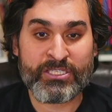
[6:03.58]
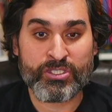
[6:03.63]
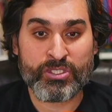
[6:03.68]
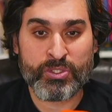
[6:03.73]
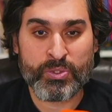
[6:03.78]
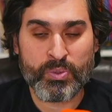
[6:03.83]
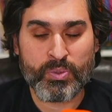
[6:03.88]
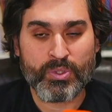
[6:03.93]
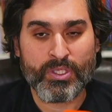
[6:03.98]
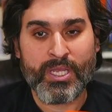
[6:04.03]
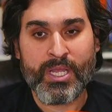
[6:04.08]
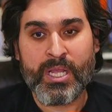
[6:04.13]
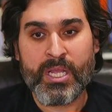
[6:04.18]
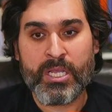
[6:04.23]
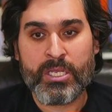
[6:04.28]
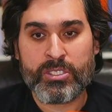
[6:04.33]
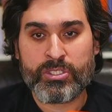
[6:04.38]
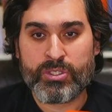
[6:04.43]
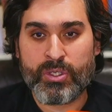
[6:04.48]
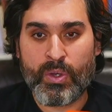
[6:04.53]
soon.
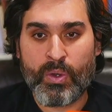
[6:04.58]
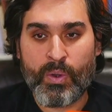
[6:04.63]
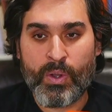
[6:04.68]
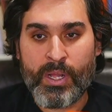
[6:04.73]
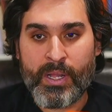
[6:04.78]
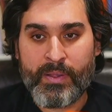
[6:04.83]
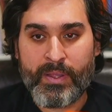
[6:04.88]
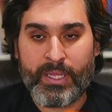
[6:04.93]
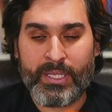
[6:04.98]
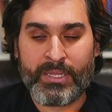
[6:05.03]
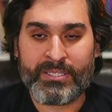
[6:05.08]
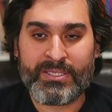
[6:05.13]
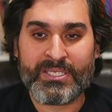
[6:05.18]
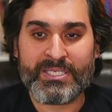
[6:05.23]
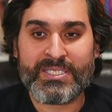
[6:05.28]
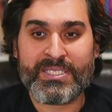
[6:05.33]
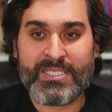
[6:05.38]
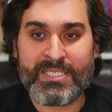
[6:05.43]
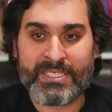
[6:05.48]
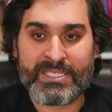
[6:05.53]
So
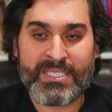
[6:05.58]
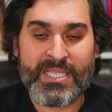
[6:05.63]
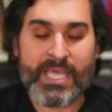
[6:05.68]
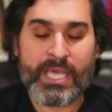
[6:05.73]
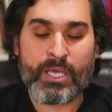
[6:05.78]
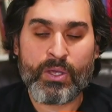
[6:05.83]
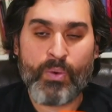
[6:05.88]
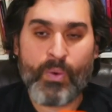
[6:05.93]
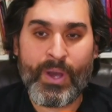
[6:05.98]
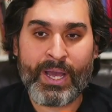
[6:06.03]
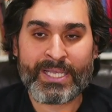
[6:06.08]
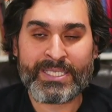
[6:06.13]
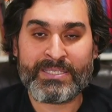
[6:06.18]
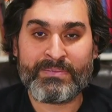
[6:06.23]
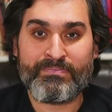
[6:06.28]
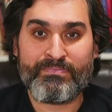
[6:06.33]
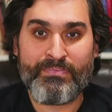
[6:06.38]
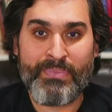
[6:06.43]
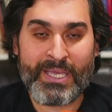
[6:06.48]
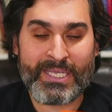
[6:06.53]
this is the StakeWise
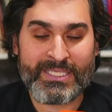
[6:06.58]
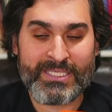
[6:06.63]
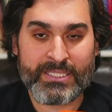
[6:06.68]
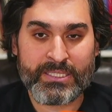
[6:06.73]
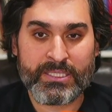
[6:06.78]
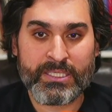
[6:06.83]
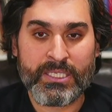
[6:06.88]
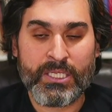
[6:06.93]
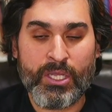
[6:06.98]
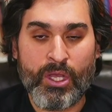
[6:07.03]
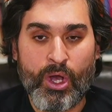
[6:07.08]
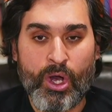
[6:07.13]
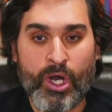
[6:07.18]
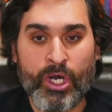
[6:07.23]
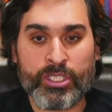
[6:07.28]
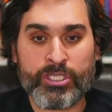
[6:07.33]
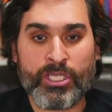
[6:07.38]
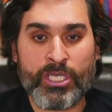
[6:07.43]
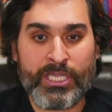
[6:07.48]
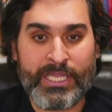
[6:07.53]
beta
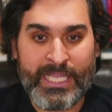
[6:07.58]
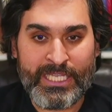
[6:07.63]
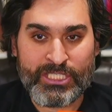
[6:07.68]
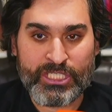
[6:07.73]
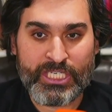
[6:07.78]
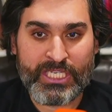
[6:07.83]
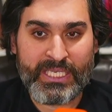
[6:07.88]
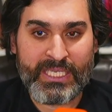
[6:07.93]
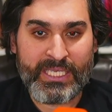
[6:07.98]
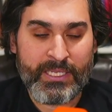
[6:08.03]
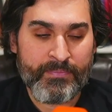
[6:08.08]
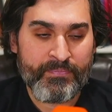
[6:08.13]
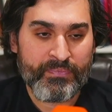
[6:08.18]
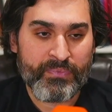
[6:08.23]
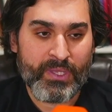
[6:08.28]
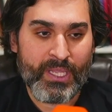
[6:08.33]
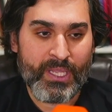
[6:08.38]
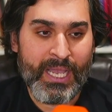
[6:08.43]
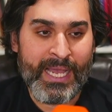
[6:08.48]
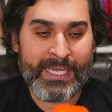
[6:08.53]
on Liquity,
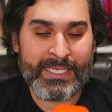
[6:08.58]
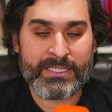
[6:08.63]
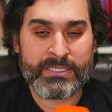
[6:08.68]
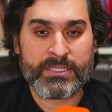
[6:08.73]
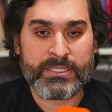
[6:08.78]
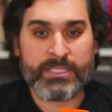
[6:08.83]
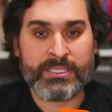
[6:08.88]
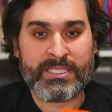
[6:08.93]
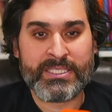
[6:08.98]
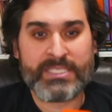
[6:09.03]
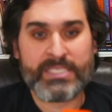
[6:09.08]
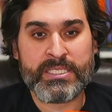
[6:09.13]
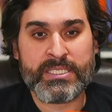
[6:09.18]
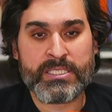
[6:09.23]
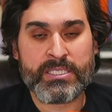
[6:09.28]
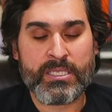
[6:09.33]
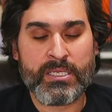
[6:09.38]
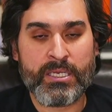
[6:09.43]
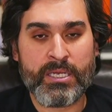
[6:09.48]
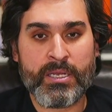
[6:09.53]
and this is
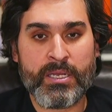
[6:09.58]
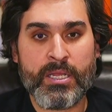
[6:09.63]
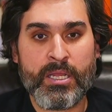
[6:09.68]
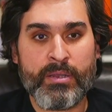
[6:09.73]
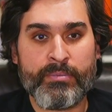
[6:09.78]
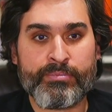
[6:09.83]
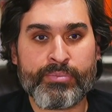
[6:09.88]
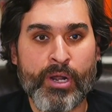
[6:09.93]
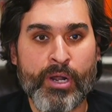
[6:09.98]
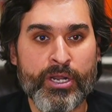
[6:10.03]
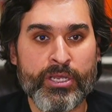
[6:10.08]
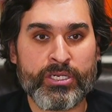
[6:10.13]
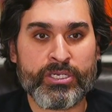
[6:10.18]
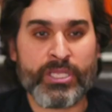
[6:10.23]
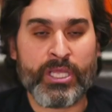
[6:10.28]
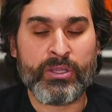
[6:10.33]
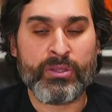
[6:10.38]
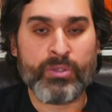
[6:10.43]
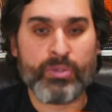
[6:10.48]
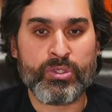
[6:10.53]
the product
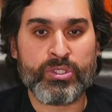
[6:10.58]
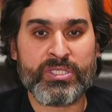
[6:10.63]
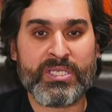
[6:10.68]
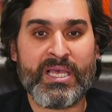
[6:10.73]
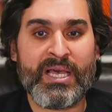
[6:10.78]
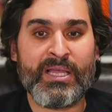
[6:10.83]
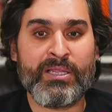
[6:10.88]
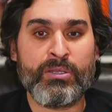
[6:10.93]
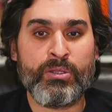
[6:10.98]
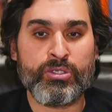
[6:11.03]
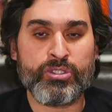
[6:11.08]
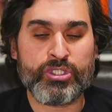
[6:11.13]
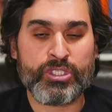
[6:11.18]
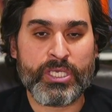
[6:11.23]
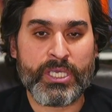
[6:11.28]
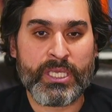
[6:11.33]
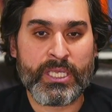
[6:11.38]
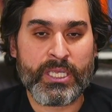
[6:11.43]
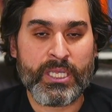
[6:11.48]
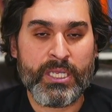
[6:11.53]
that NodeSet are
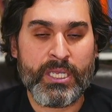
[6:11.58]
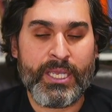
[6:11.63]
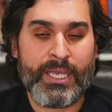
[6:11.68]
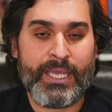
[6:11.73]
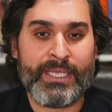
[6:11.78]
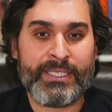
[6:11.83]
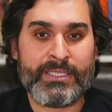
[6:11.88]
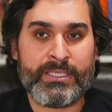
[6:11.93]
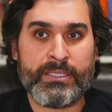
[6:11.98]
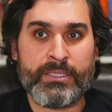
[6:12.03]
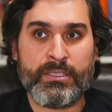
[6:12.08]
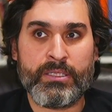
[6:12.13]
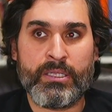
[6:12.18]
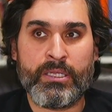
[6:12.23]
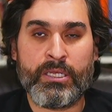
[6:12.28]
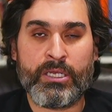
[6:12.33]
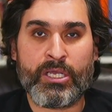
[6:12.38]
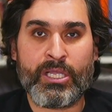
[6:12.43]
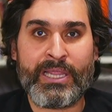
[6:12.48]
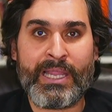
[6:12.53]
launching in
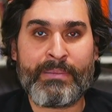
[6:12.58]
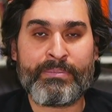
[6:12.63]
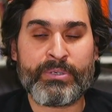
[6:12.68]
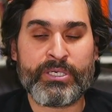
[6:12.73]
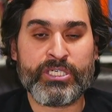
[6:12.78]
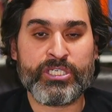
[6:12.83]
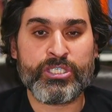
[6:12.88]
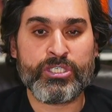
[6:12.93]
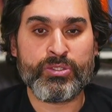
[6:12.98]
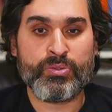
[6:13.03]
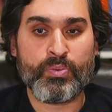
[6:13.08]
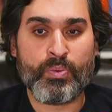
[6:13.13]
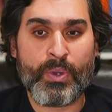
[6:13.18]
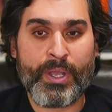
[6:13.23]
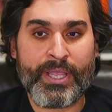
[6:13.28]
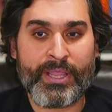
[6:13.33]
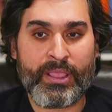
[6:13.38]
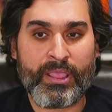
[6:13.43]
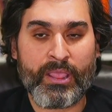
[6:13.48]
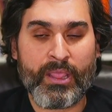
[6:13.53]
collaboration
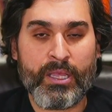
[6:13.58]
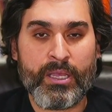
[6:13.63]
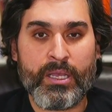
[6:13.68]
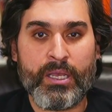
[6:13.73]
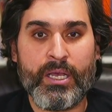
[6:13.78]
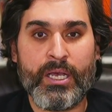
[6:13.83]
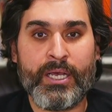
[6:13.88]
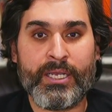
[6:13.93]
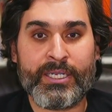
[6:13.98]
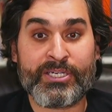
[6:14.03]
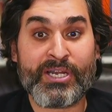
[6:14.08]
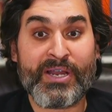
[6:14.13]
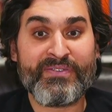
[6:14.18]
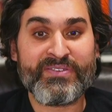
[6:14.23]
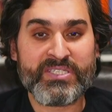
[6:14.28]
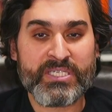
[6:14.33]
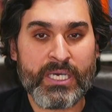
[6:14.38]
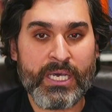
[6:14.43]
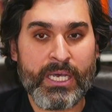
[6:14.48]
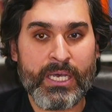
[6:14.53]
with
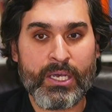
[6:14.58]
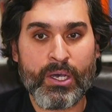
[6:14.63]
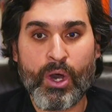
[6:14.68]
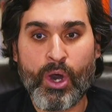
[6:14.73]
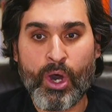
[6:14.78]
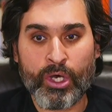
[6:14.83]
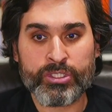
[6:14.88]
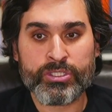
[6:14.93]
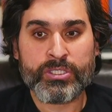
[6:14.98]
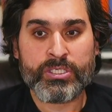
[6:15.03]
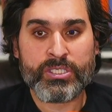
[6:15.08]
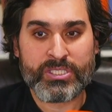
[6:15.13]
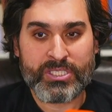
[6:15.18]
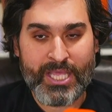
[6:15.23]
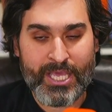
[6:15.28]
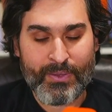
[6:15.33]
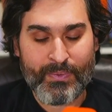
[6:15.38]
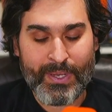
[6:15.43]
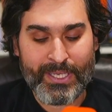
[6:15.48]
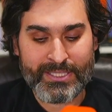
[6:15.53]
Gravitar on
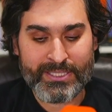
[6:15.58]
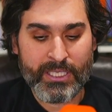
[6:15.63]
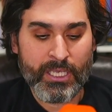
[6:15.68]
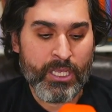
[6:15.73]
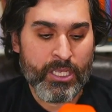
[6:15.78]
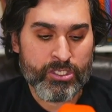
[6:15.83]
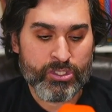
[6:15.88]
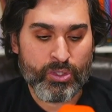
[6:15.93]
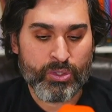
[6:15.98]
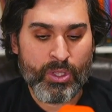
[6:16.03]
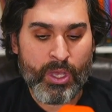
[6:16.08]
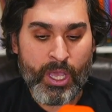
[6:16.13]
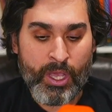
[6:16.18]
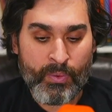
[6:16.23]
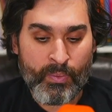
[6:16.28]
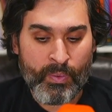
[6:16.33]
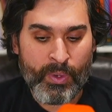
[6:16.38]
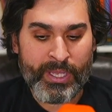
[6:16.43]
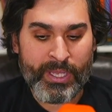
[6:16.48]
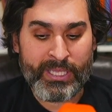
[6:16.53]
StakeWise. So the
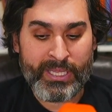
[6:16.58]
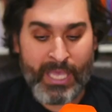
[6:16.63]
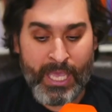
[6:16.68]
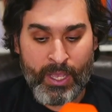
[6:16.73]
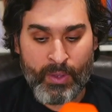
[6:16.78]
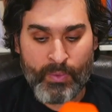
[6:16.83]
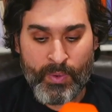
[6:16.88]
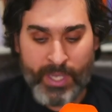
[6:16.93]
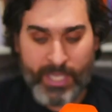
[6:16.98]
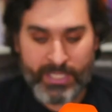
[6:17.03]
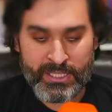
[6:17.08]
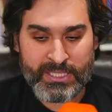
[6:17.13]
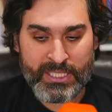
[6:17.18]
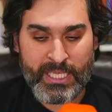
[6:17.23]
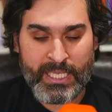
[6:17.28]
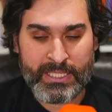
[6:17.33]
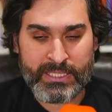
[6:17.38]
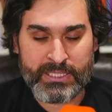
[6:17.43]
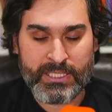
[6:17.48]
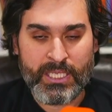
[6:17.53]
way that it works
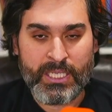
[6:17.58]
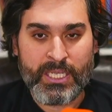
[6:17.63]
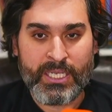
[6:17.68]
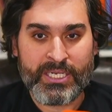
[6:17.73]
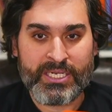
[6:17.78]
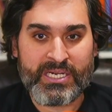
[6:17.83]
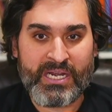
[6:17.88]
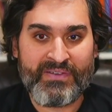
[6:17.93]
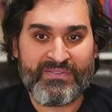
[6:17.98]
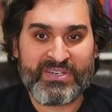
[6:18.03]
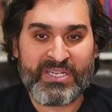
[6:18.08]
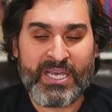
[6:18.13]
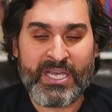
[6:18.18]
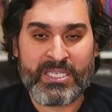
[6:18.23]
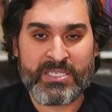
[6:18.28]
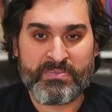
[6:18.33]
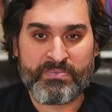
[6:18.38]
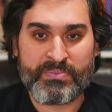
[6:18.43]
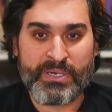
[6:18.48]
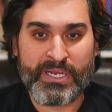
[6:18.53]
is Gravitar
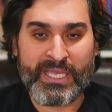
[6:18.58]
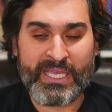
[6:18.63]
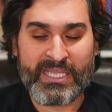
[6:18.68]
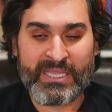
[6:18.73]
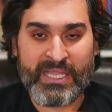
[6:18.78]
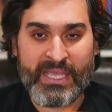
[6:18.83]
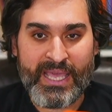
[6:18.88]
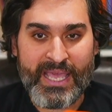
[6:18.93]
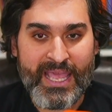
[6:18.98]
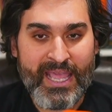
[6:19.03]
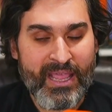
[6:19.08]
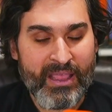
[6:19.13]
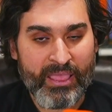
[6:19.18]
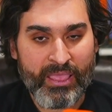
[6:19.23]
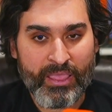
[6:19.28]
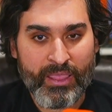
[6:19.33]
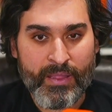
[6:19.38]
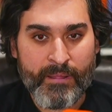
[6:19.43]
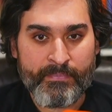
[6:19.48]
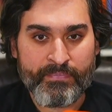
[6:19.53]
is bringing the
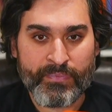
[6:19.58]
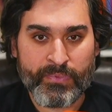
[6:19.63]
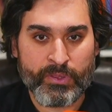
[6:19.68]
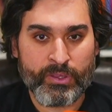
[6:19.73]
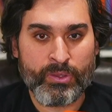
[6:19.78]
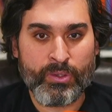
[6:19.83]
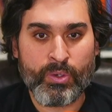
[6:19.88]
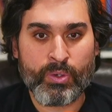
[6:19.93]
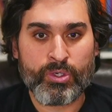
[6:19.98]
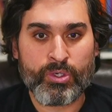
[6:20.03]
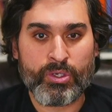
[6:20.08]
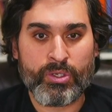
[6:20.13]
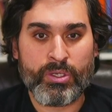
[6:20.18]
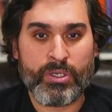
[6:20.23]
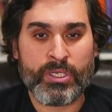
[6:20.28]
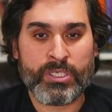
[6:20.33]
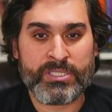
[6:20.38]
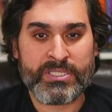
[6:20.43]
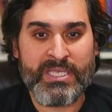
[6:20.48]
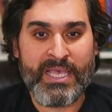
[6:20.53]
ETH,
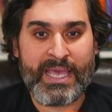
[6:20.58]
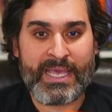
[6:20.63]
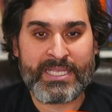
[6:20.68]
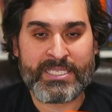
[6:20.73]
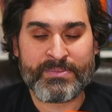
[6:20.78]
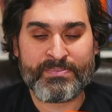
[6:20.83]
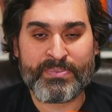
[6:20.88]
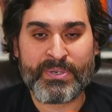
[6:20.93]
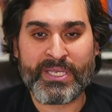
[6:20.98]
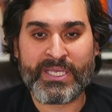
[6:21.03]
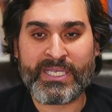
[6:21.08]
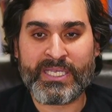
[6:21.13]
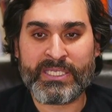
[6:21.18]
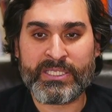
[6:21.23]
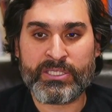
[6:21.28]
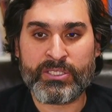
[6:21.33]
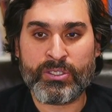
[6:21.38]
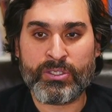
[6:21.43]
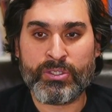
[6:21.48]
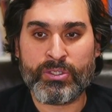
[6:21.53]
NodeSet is
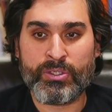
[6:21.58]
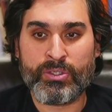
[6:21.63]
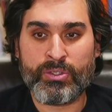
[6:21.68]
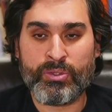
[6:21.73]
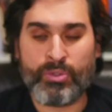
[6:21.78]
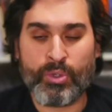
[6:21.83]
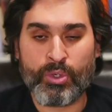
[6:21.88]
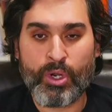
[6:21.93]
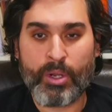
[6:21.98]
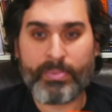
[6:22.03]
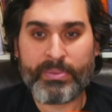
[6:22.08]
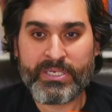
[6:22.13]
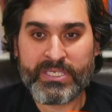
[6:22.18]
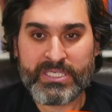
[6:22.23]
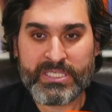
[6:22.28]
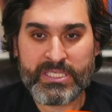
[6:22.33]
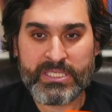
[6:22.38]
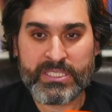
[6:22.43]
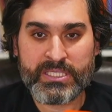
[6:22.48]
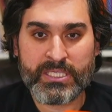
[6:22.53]
bringing the node
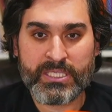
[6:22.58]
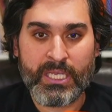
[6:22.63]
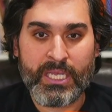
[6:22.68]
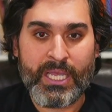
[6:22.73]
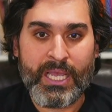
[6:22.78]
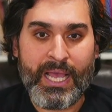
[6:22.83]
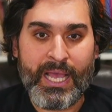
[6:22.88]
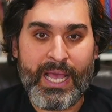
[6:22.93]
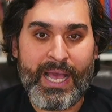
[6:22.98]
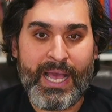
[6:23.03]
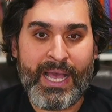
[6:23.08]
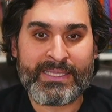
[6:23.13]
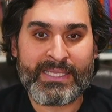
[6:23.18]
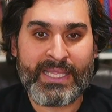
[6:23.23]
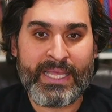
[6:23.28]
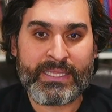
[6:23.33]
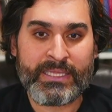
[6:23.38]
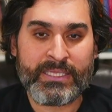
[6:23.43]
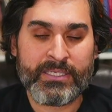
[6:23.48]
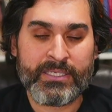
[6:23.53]
operators, and
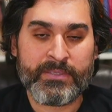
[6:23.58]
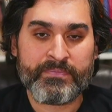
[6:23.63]
then